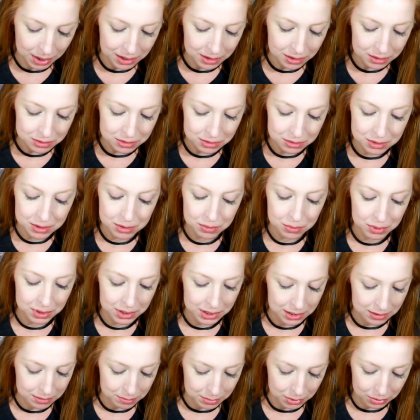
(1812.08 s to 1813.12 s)
But I also didn't
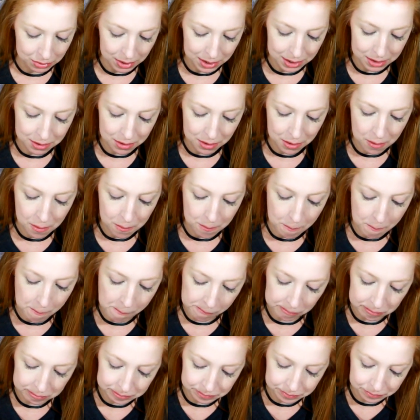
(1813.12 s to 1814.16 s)
want to give him a ride
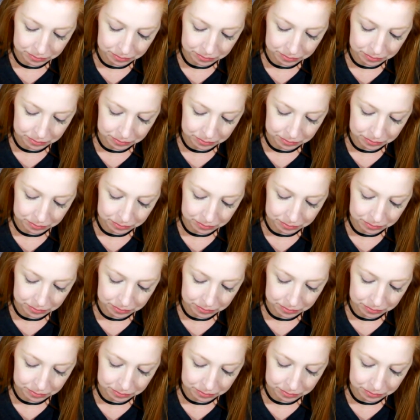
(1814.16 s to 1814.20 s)
home.